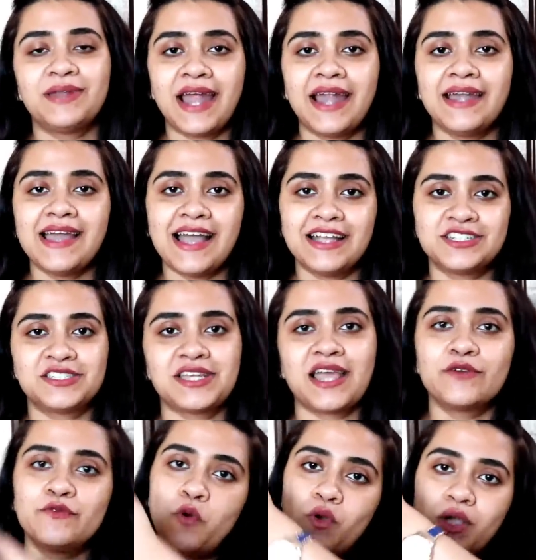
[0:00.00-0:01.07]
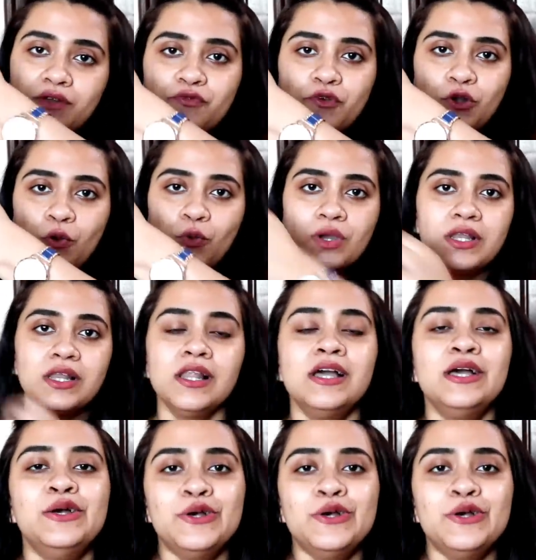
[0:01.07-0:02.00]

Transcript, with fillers: brand, hashtag vocal for local.